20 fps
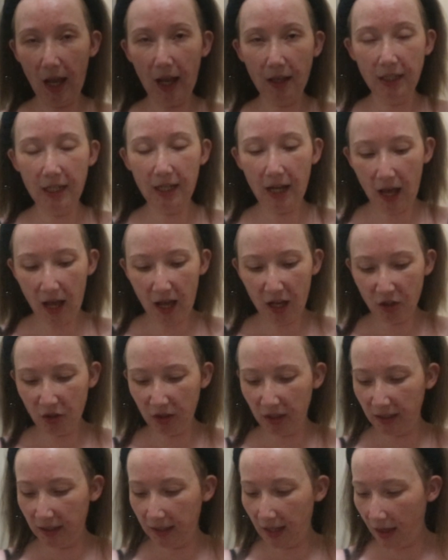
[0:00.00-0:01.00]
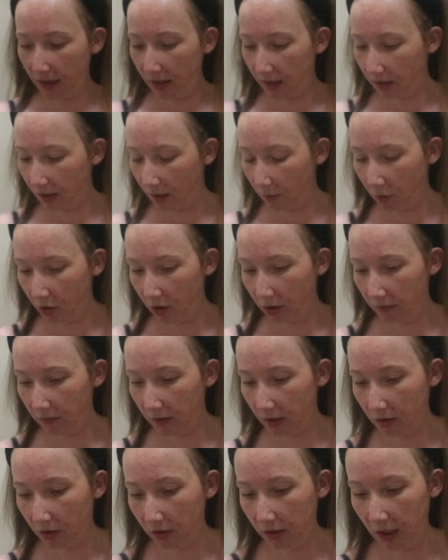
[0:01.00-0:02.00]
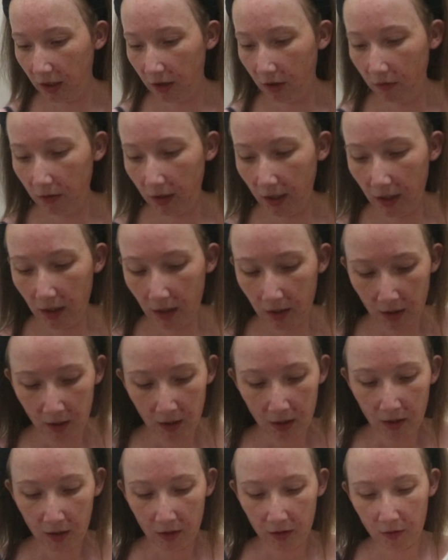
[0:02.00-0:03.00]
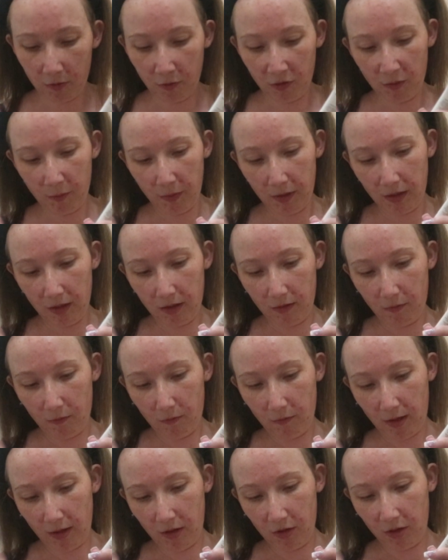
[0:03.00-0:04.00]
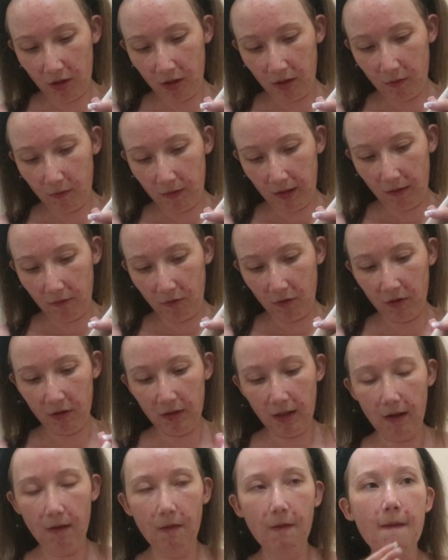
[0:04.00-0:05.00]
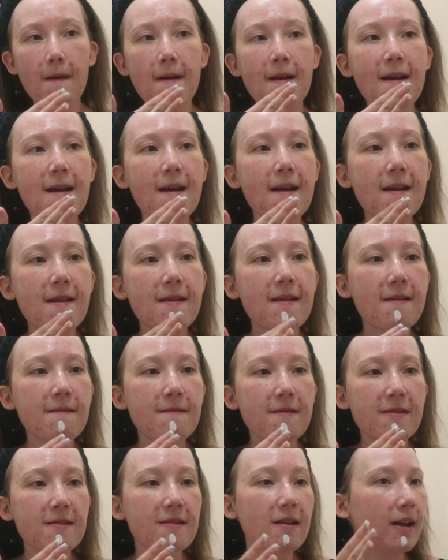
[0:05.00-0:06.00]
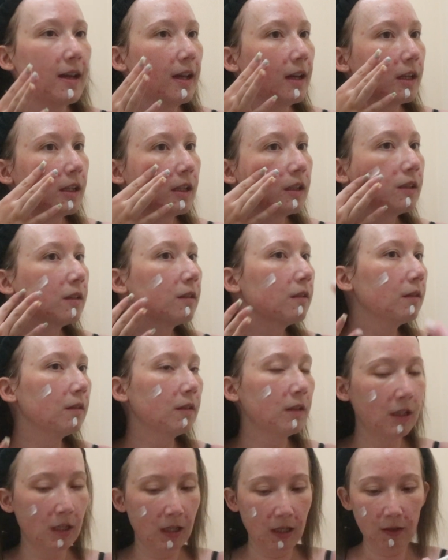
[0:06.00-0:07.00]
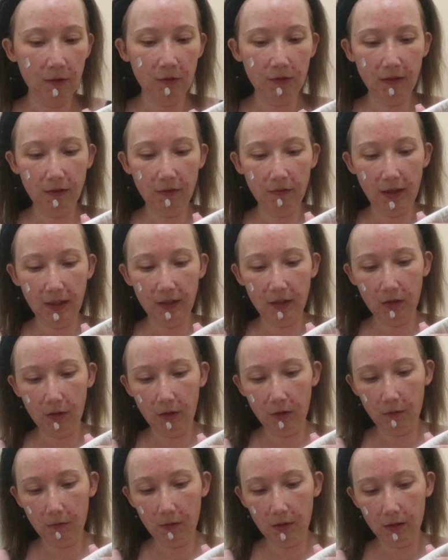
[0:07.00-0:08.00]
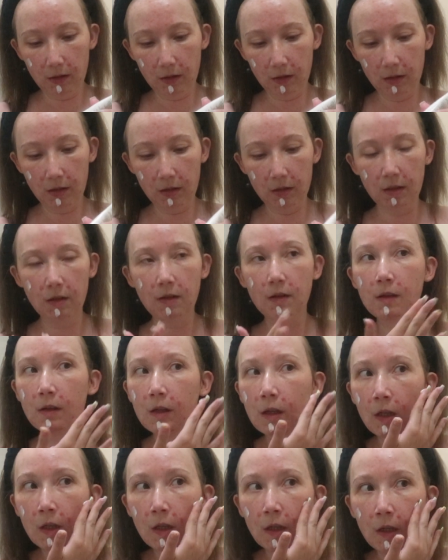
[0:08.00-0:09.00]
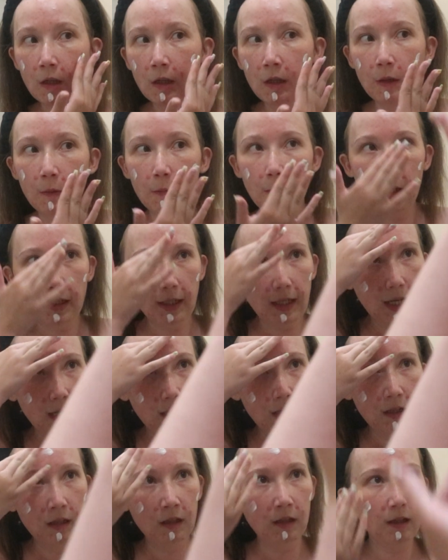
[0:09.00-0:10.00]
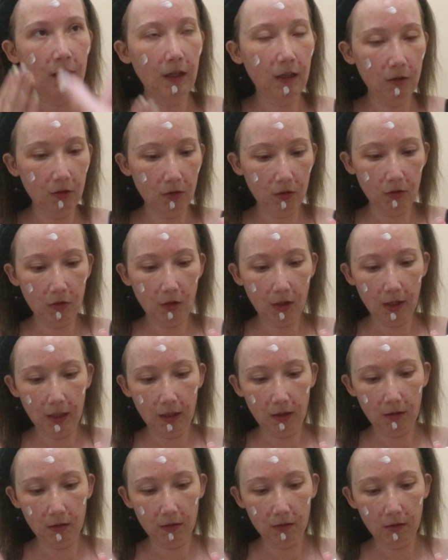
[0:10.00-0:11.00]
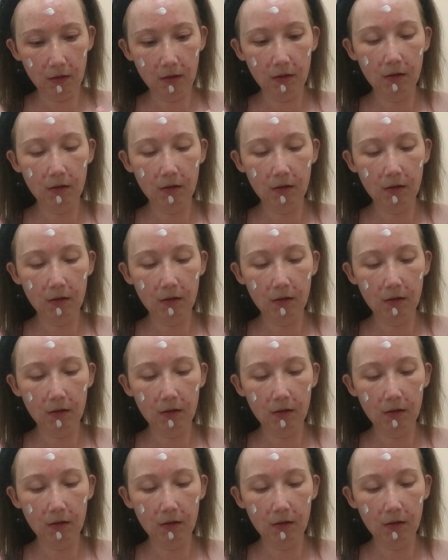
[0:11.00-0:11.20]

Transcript: You can't actually get this anymore, they've discontinued it. So I'm going to be well annoyed when it runs out. And I've not got... I'm going to have to find a new one. But again, I'll just dot it on.